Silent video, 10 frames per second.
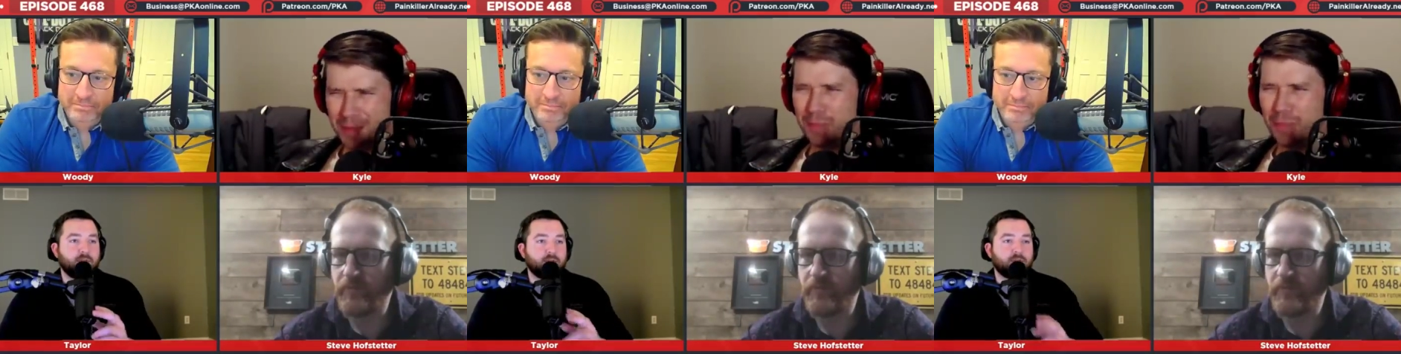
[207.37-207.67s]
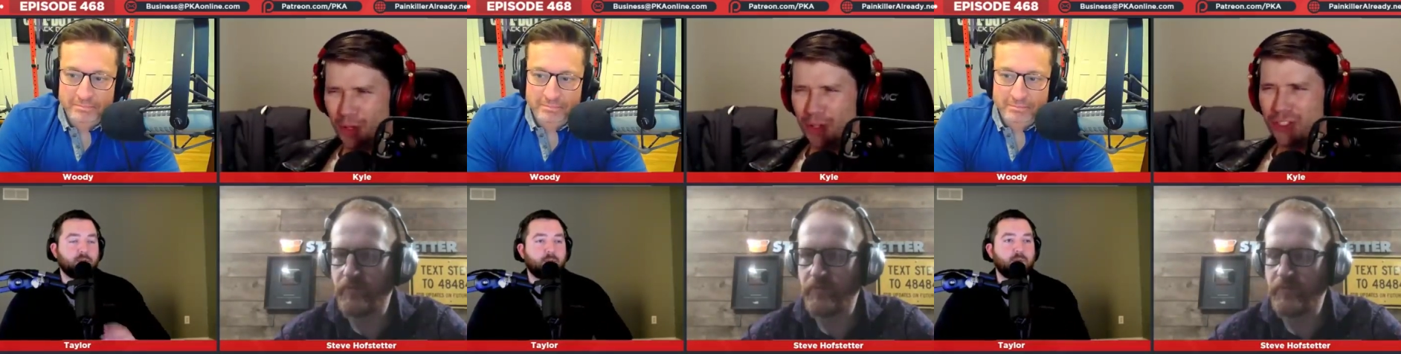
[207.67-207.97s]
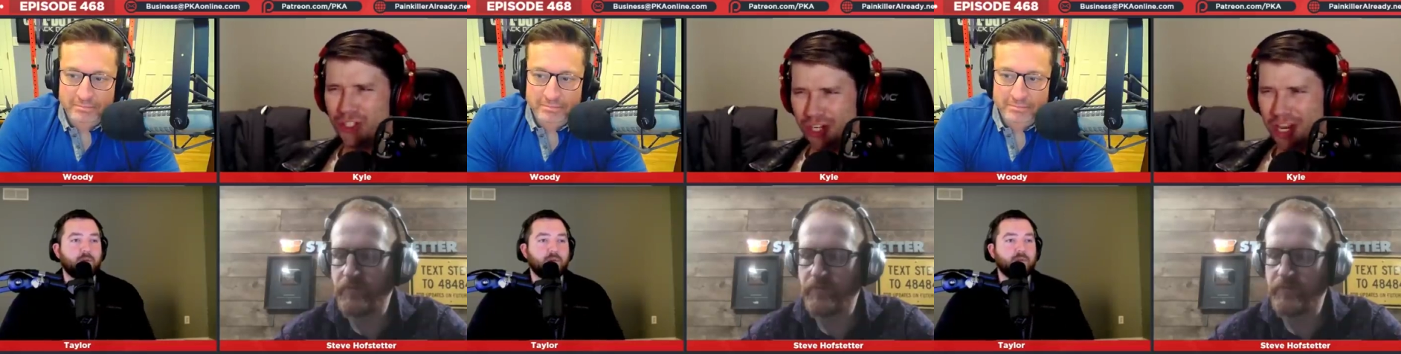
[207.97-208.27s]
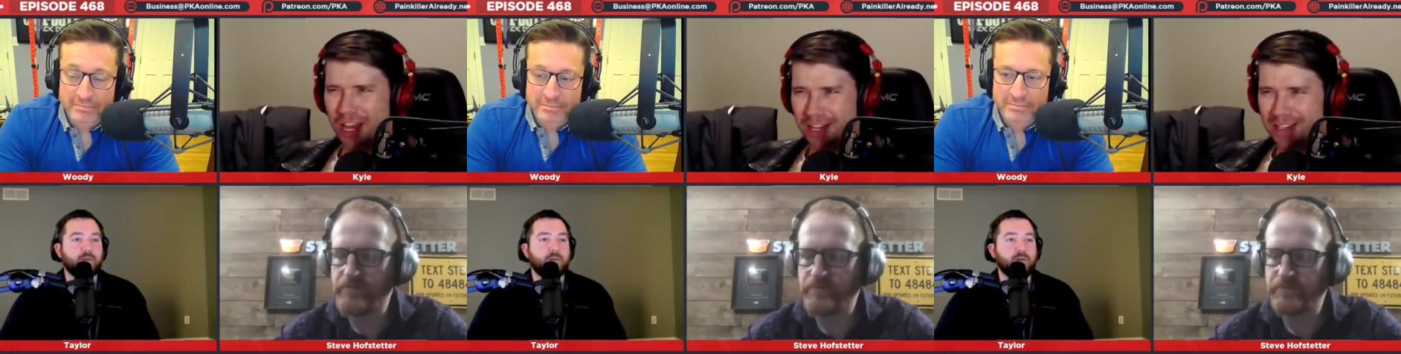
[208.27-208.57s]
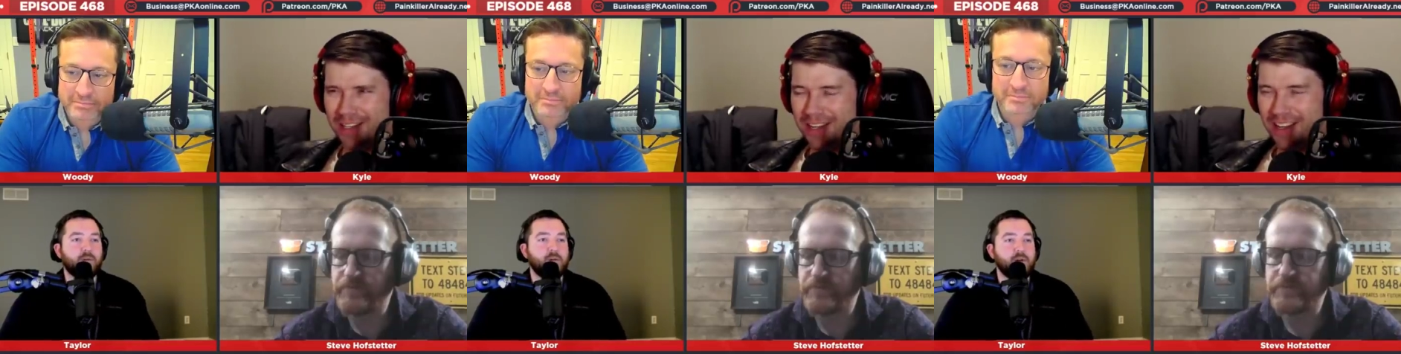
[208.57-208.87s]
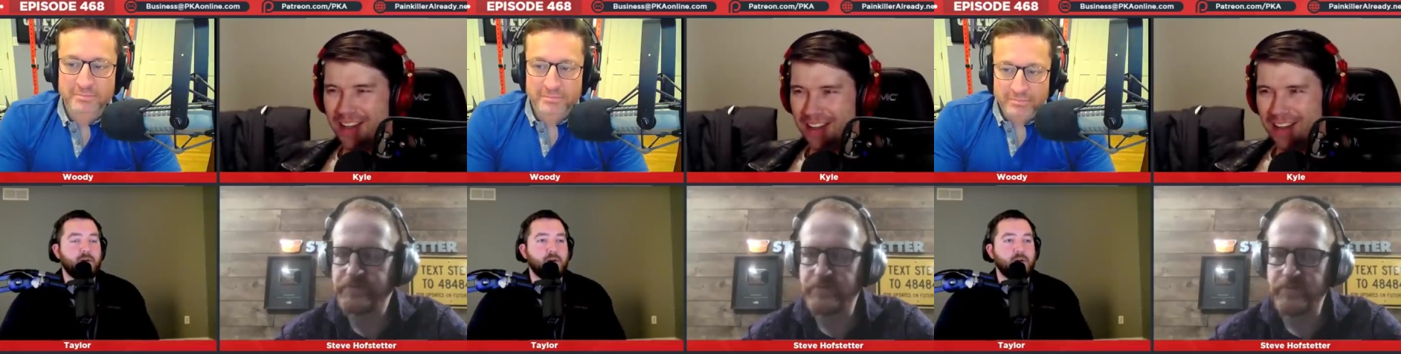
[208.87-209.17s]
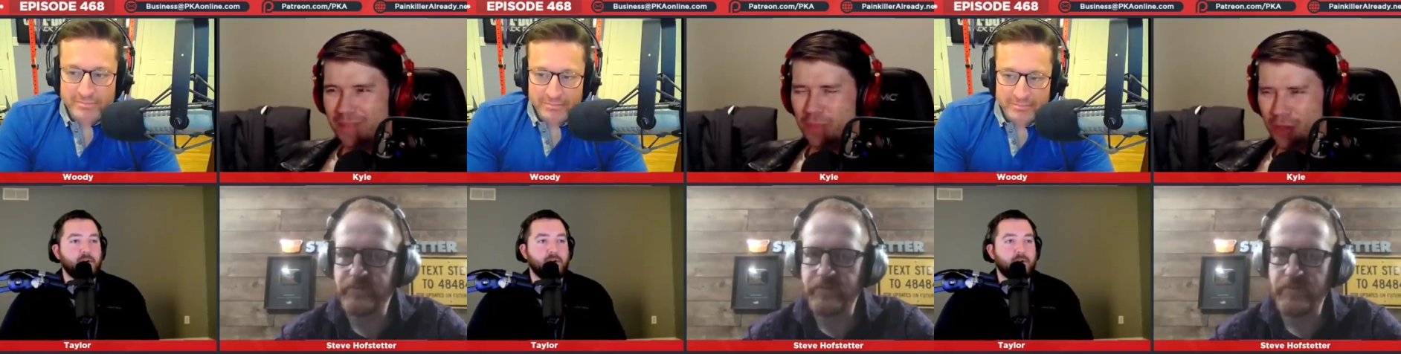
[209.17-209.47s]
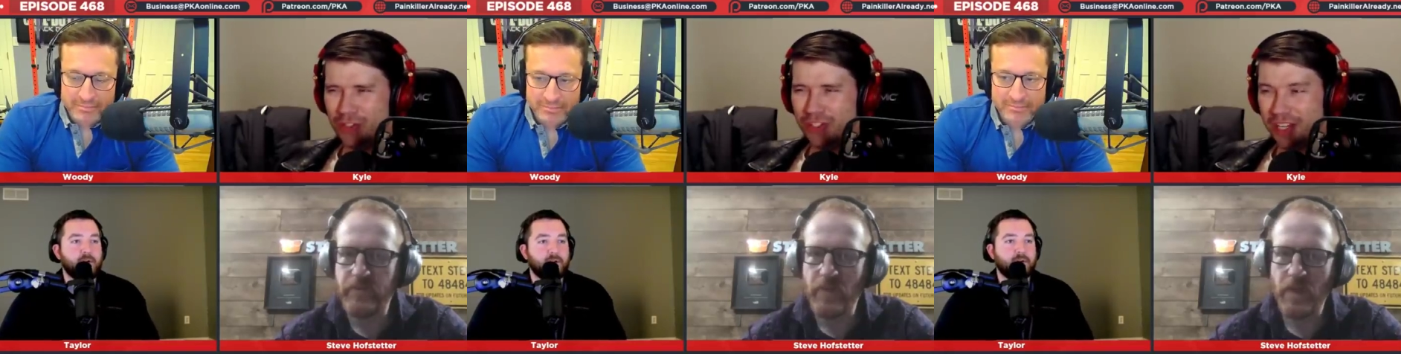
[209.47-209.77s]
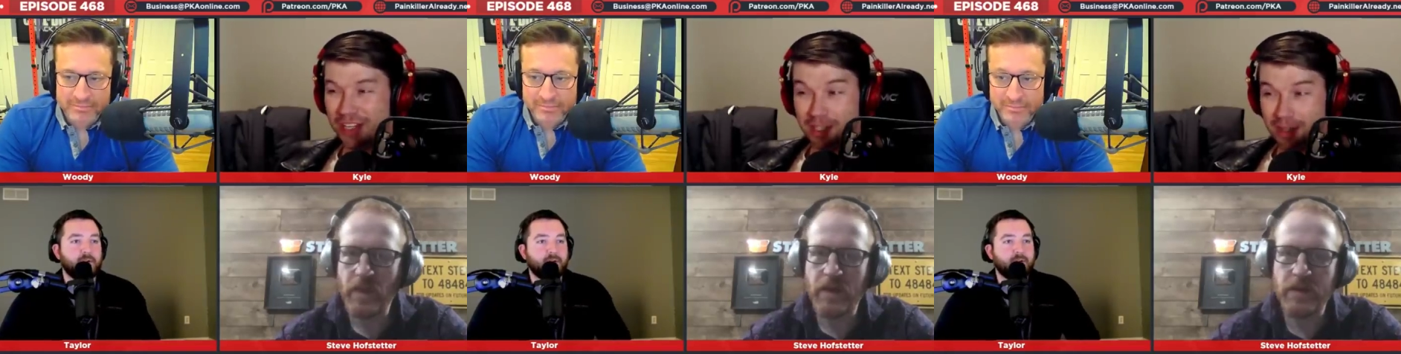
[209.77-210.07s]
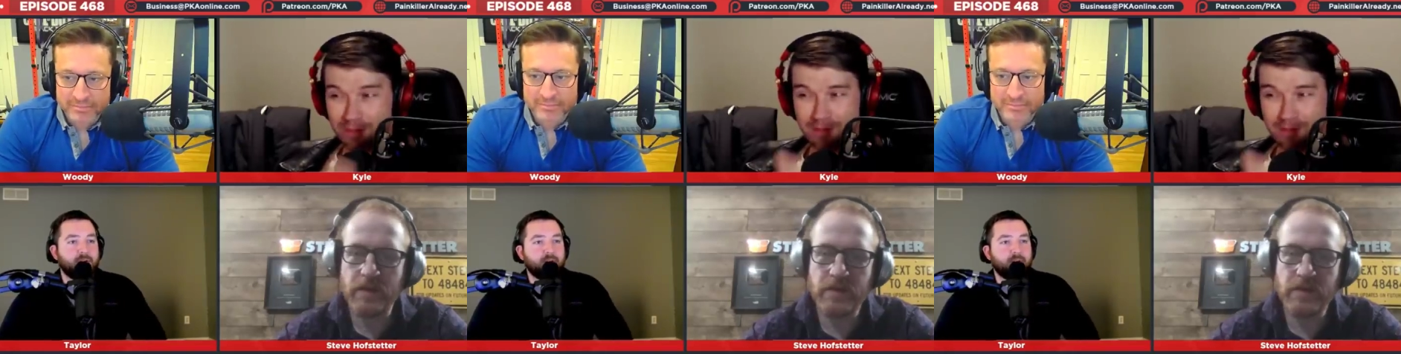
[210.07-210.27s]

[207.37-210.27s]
Speaker 1: bullshit, bullshit. He's like,